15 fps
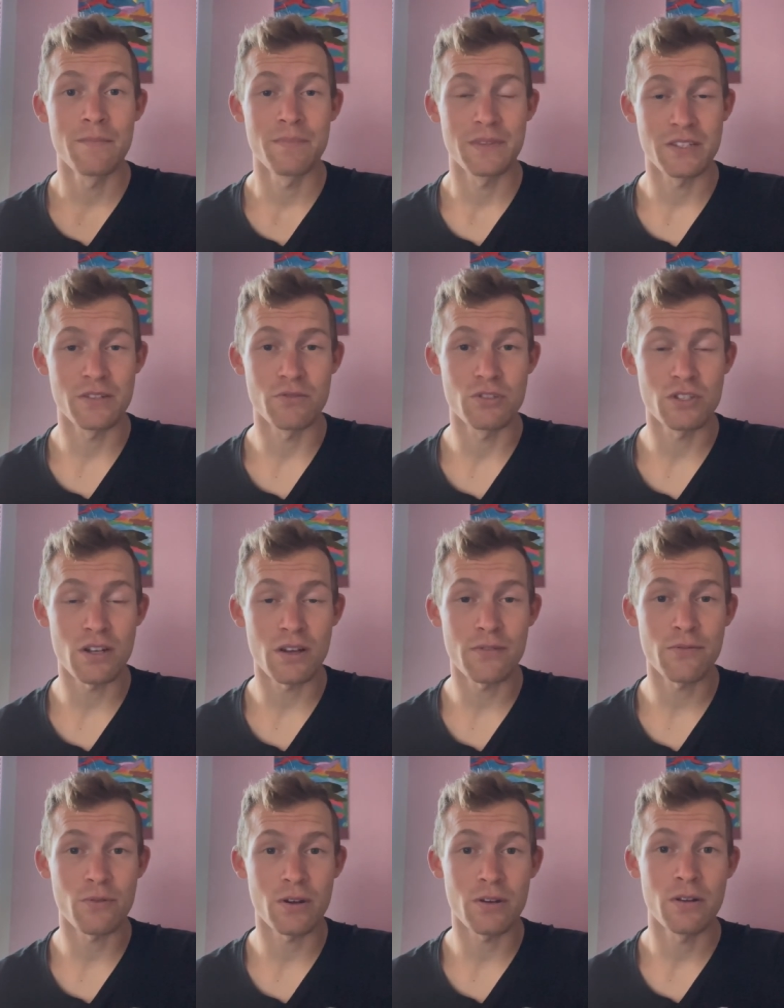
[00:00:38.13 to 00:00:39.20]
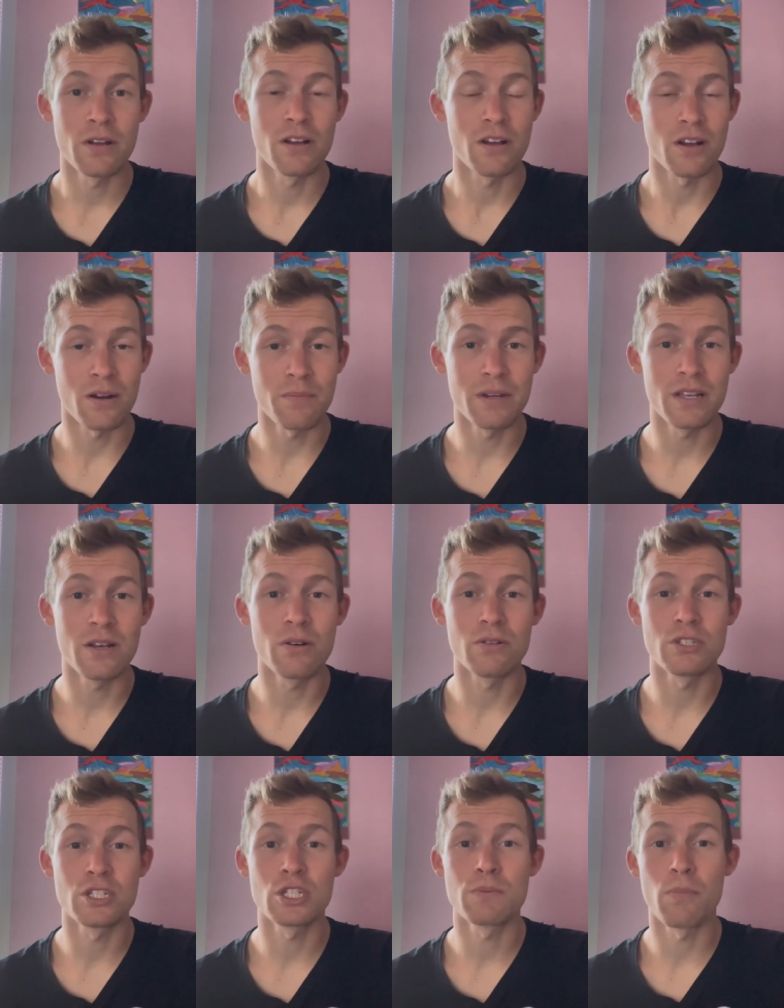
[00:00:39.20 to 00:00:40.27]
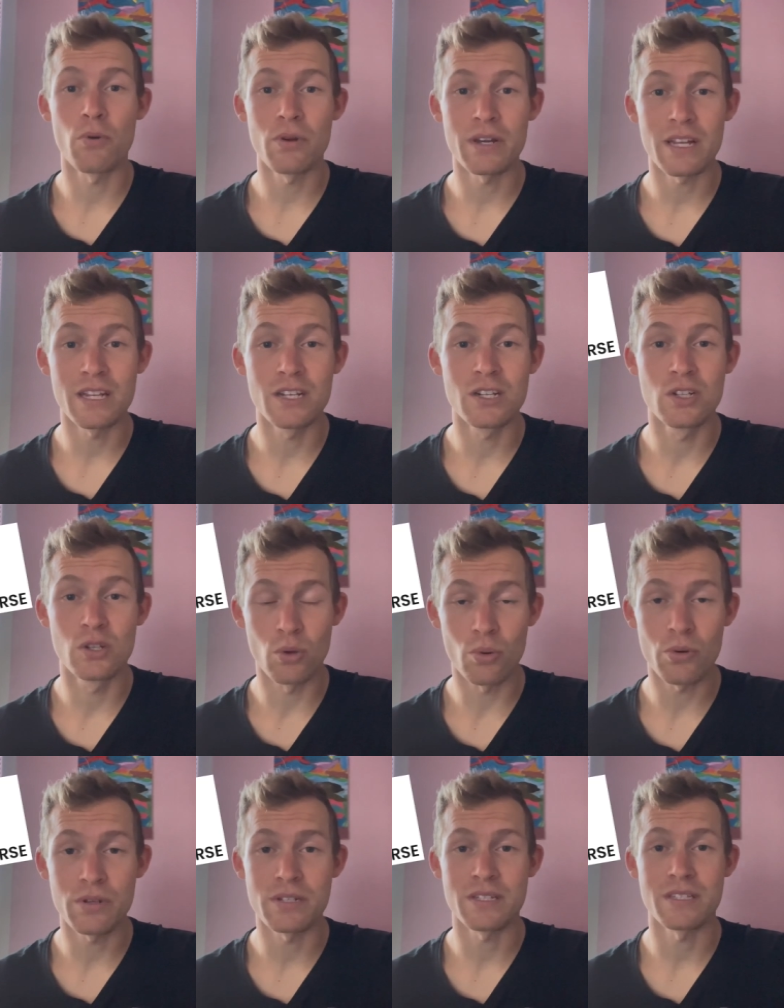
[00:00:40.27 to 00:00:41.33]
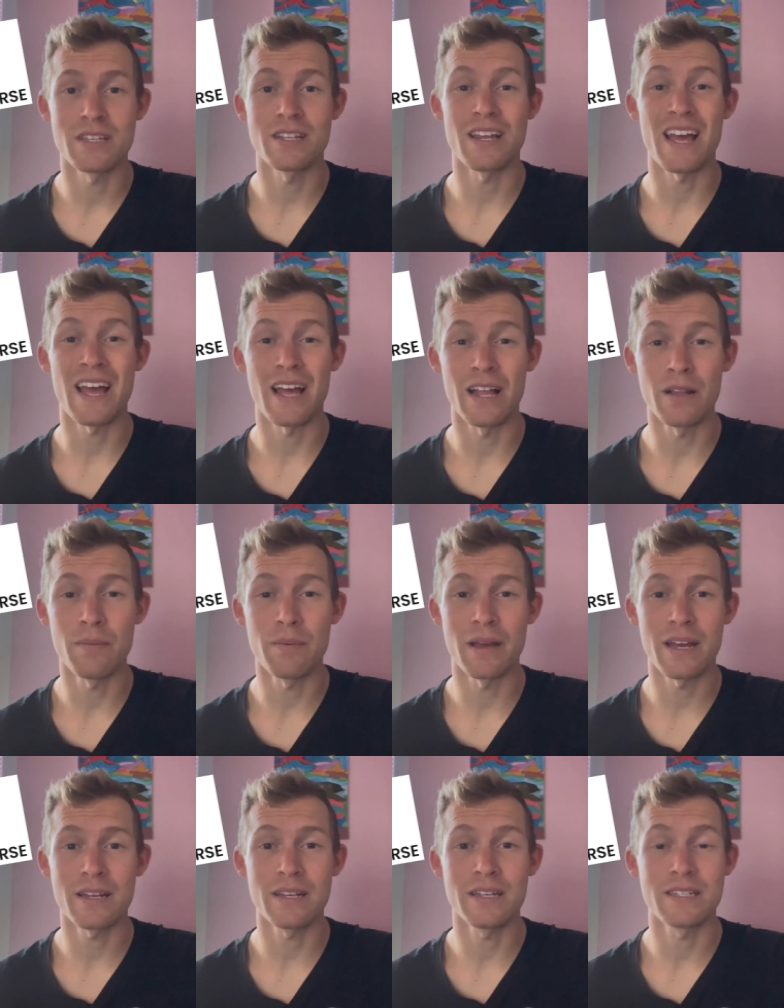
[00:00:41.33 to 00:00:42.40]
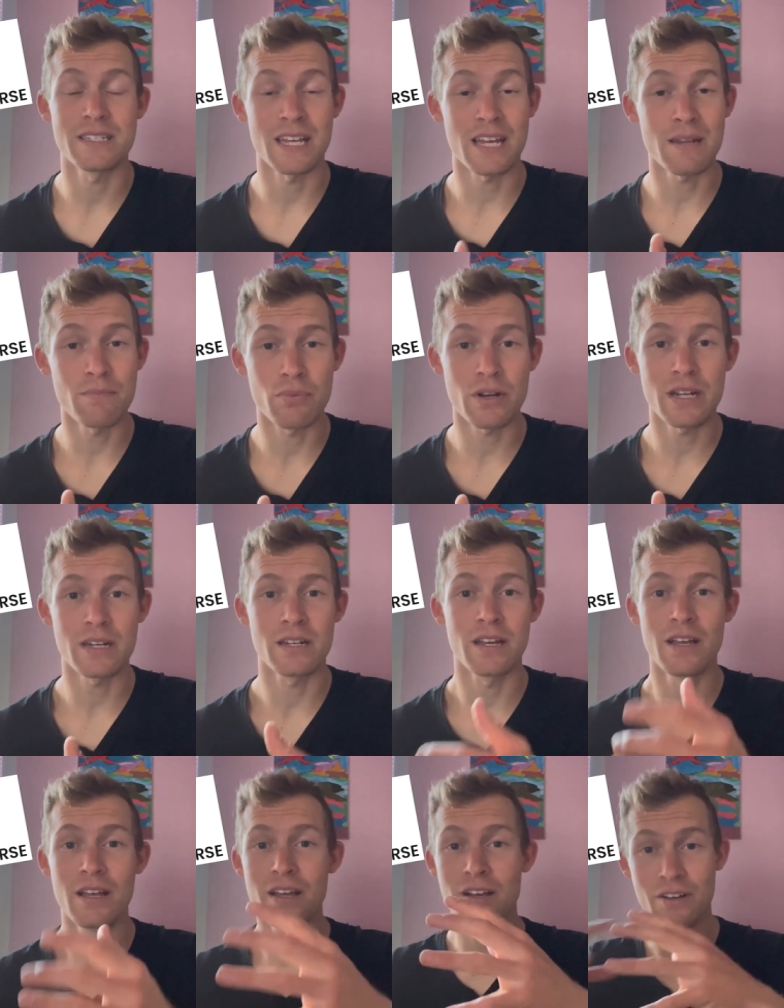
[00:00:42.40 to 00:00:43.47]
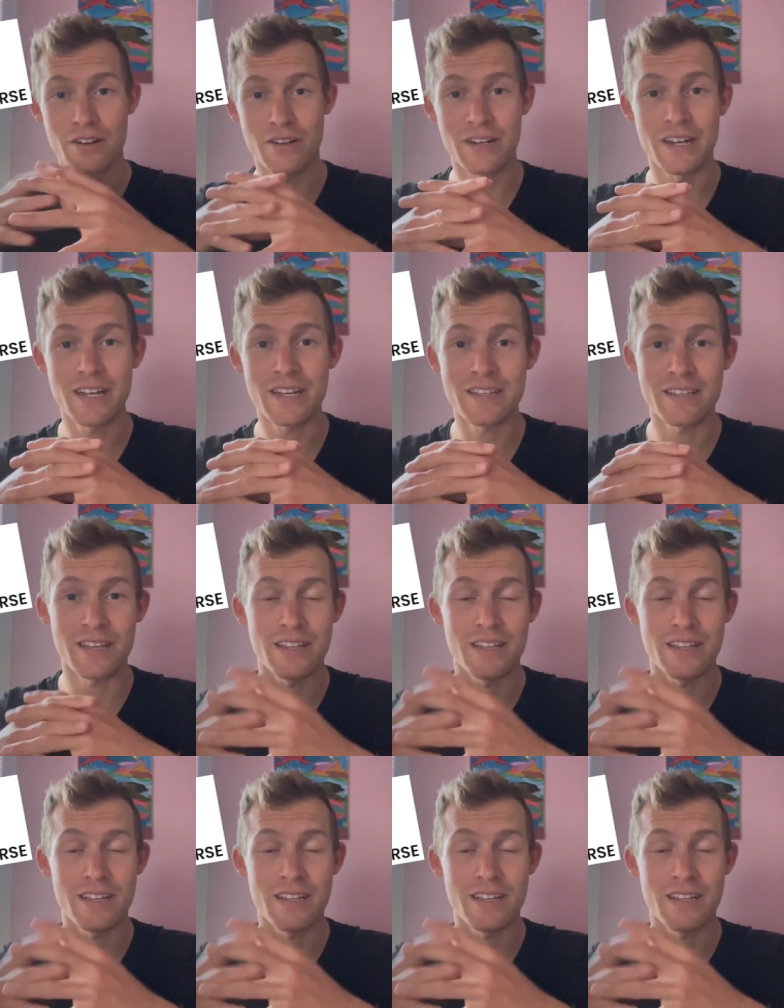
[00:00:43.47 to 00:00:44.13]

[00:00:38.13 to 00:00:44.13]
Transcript: this new software company called Sport Endorse that help athletes and brand connect.